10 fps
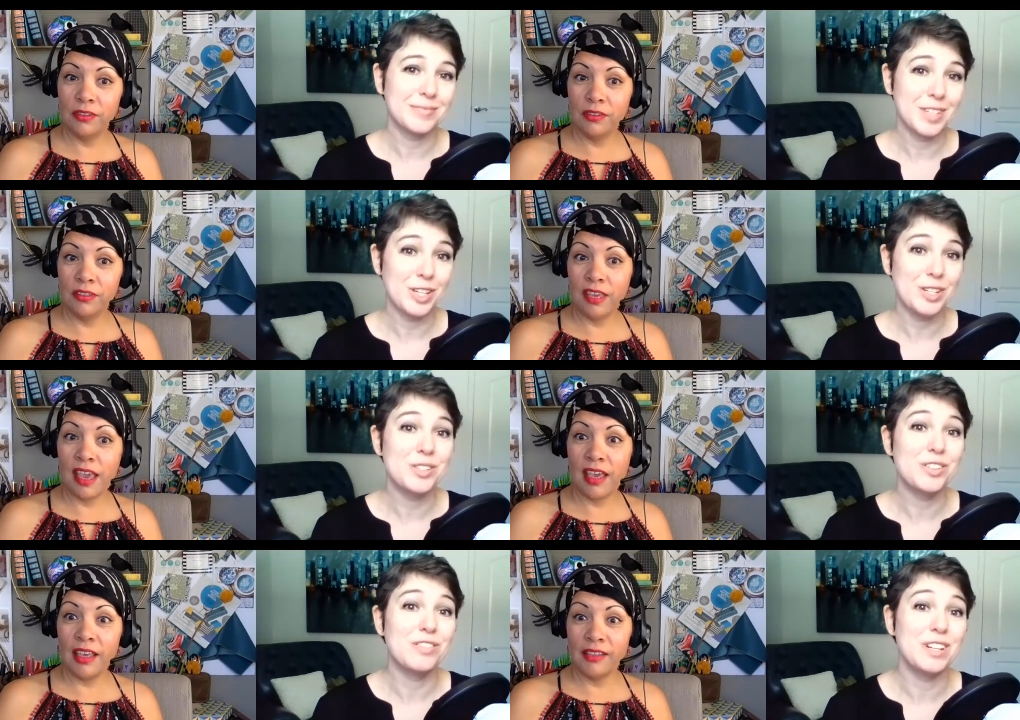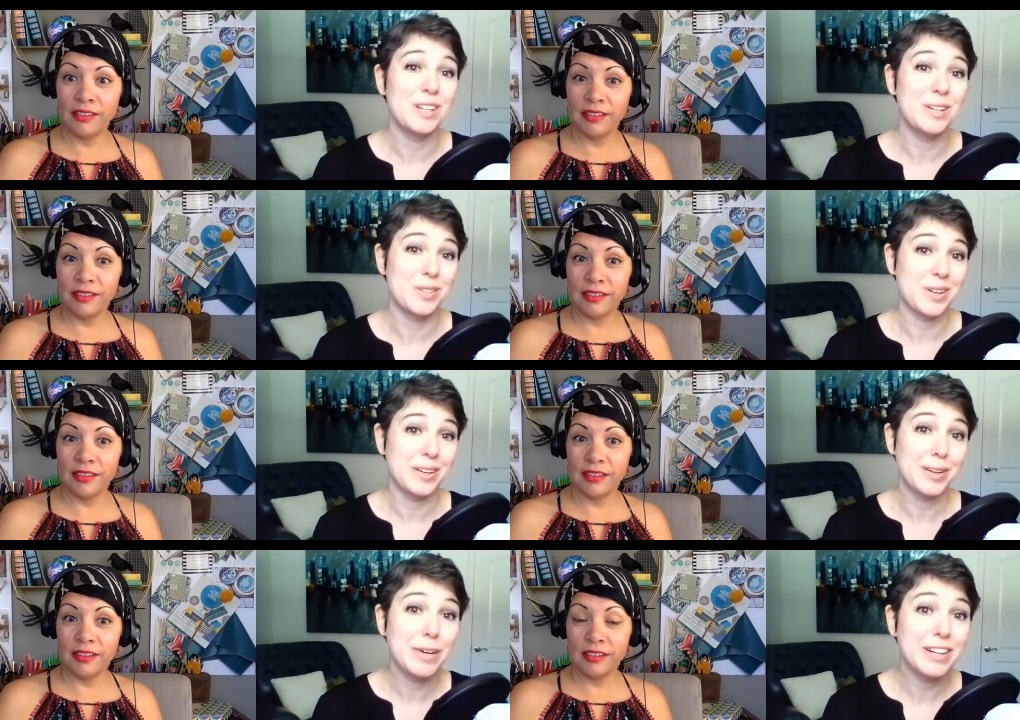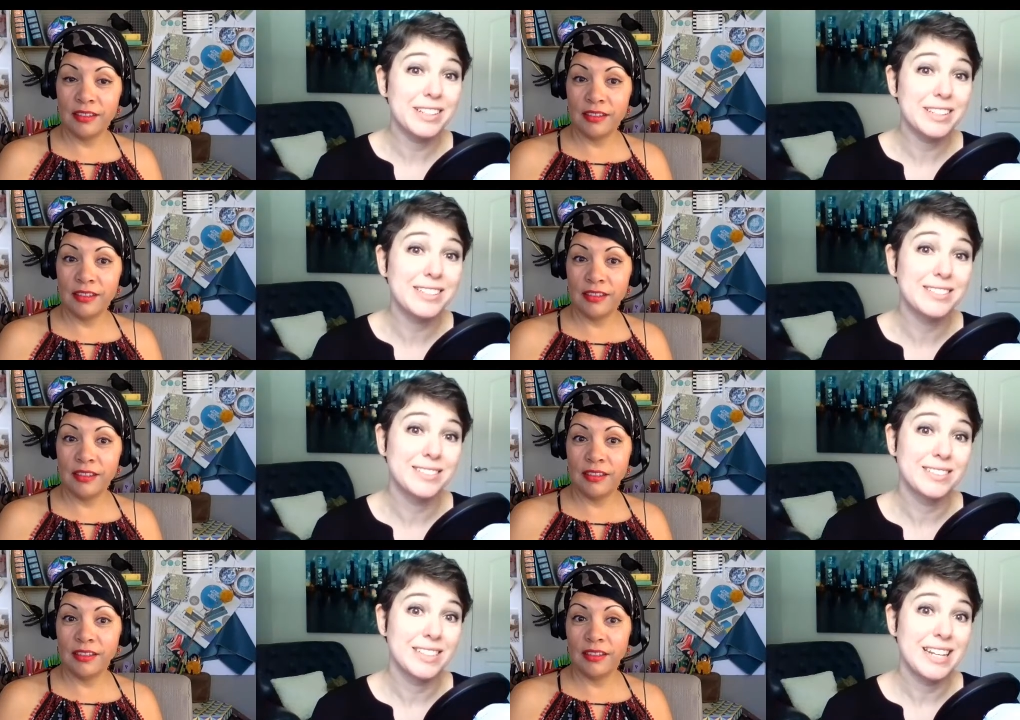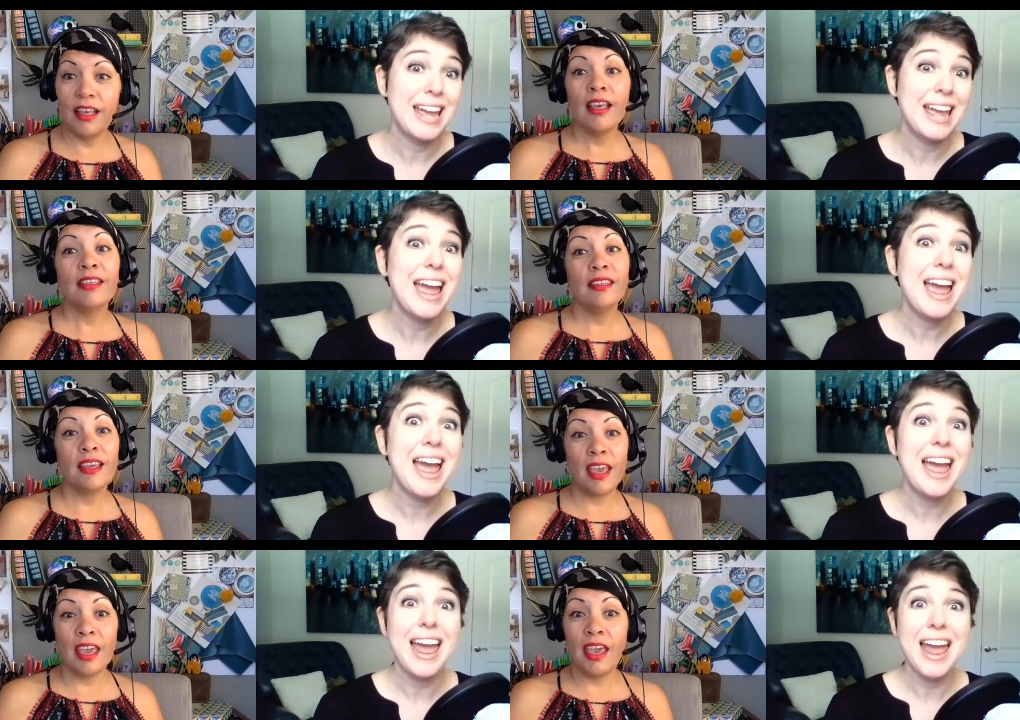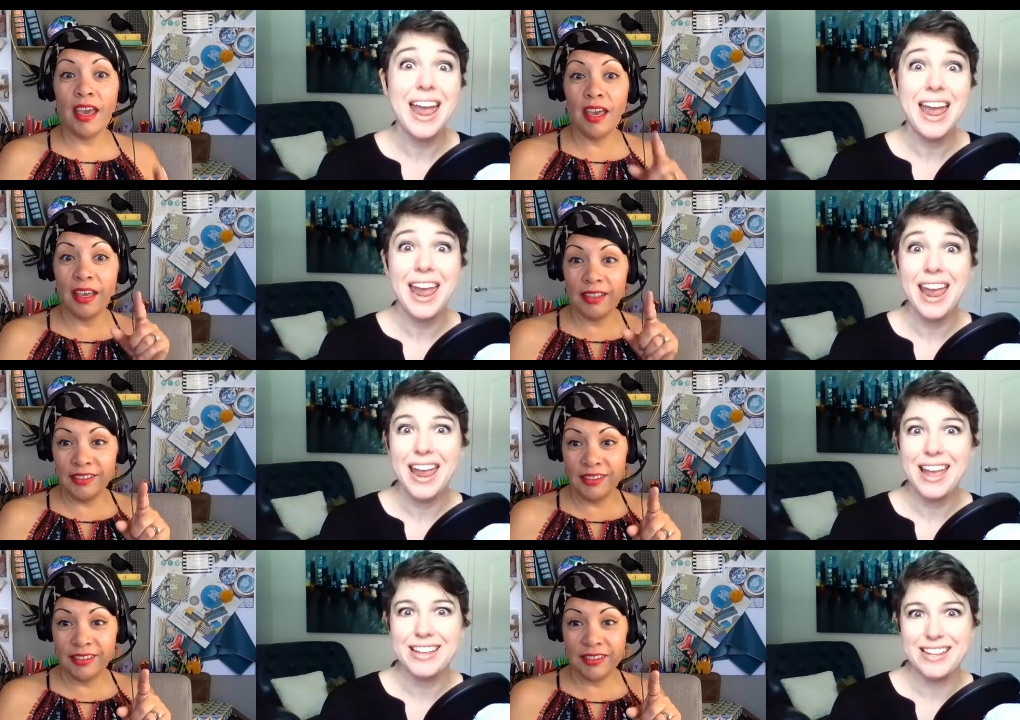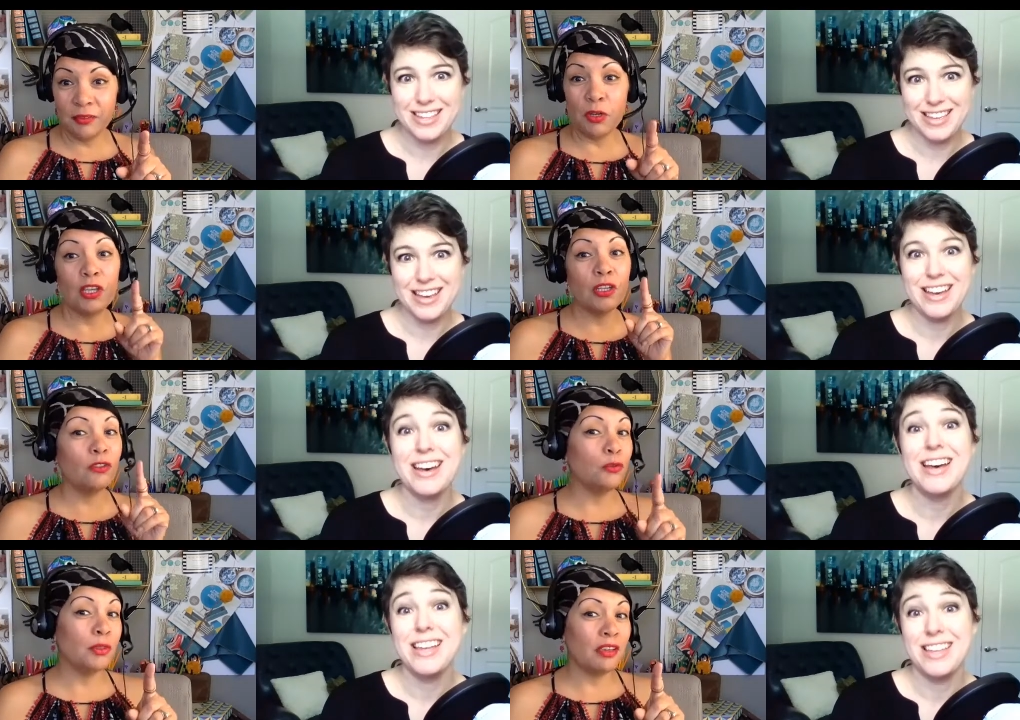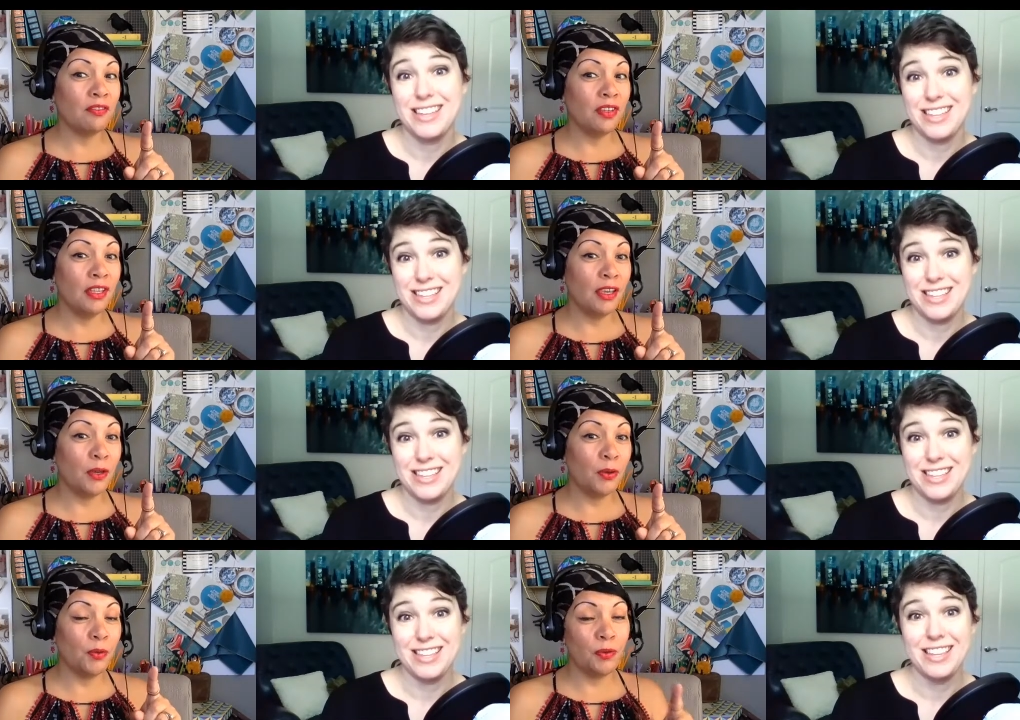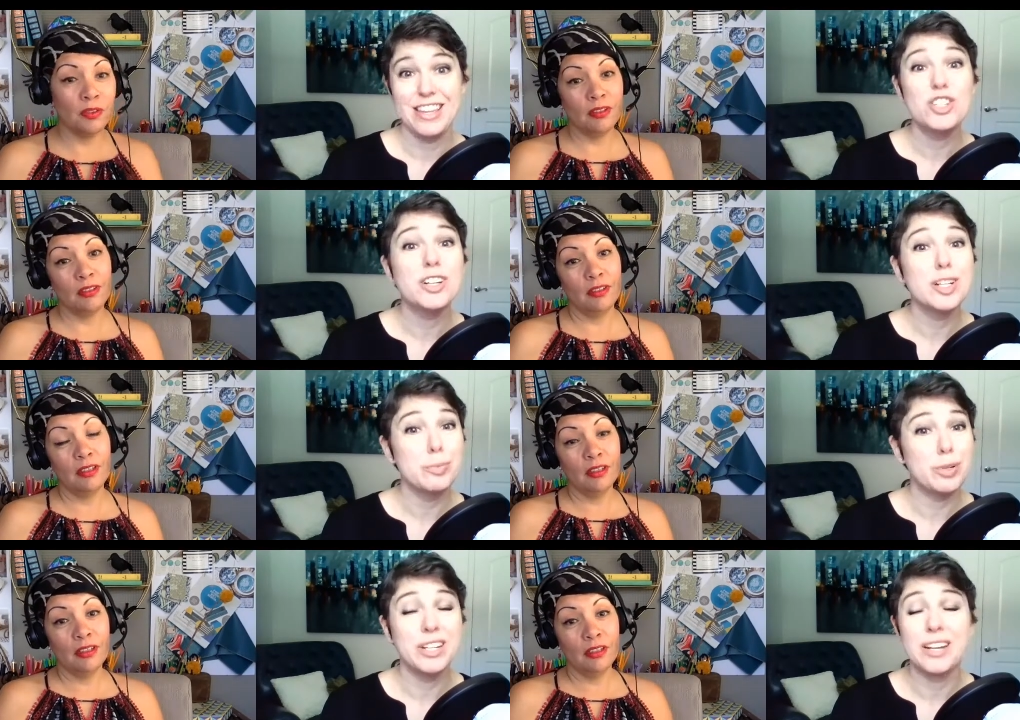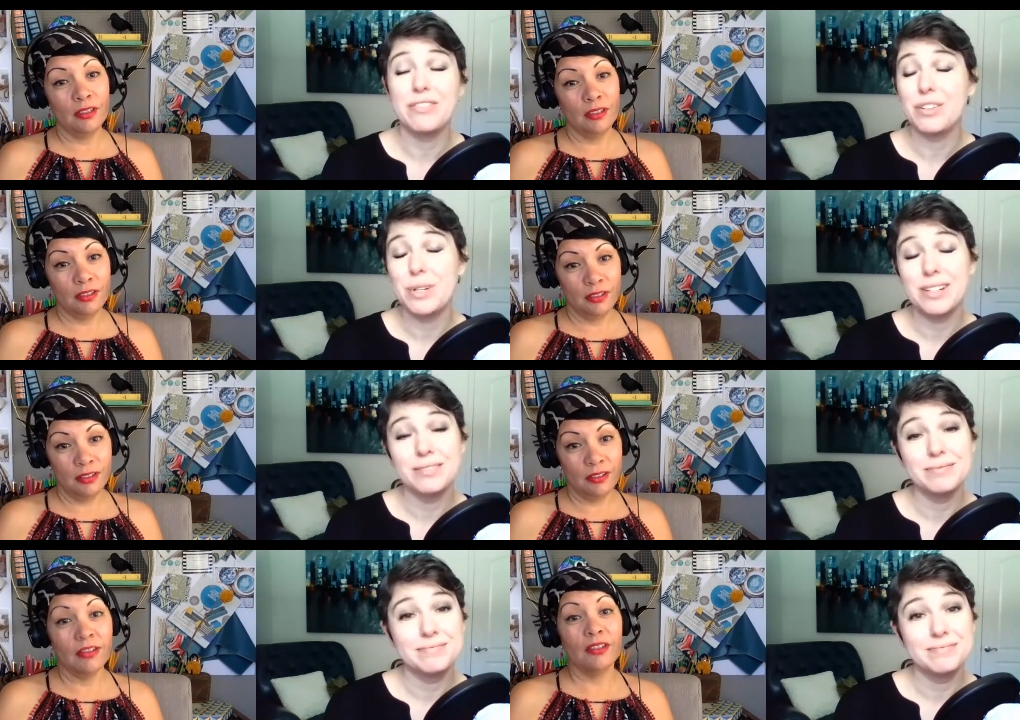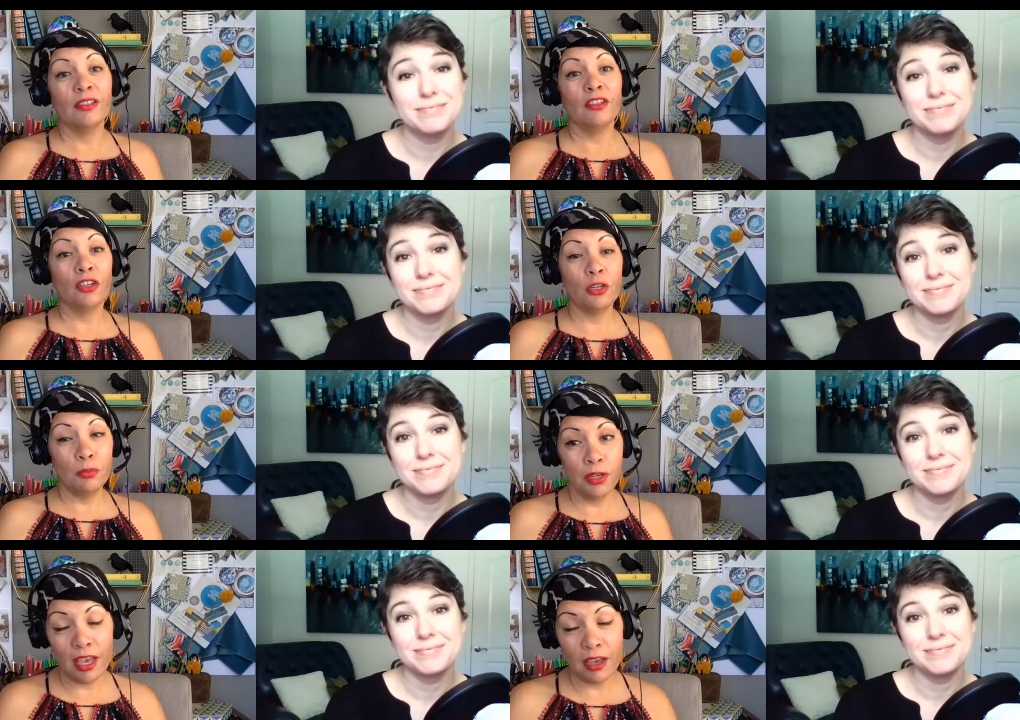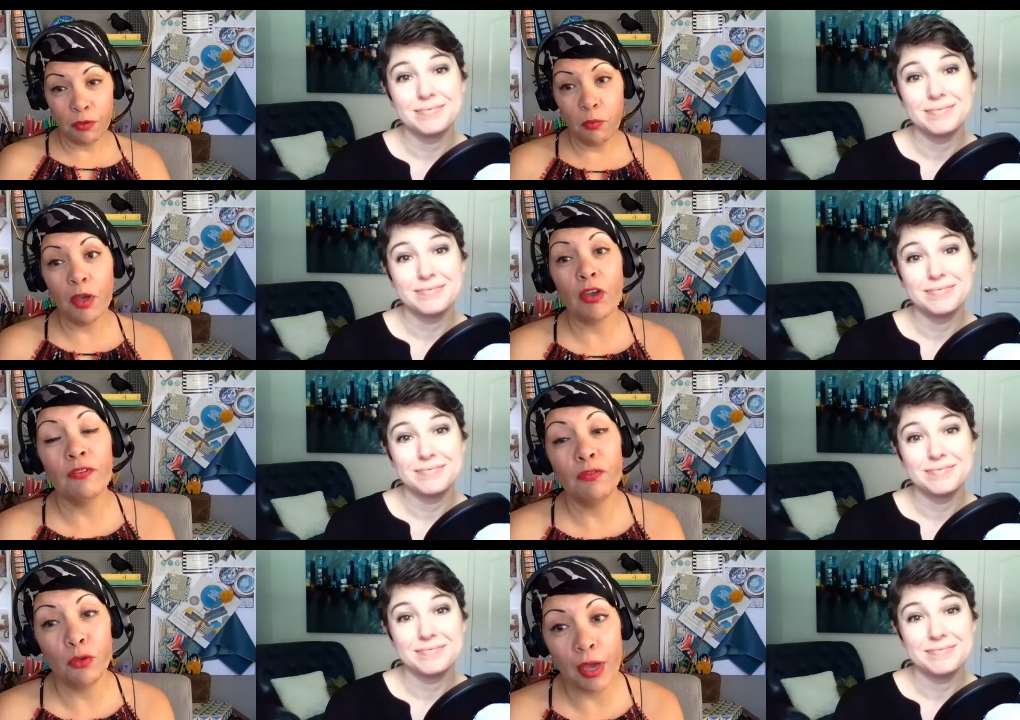Speaker 1: You could yes. do a video talking about it.
Speaker 2: And what are you going to do with that video?
Speaker 1: You're going to put it everywhere.
Speaker 2: You're going to put it everywhere. If you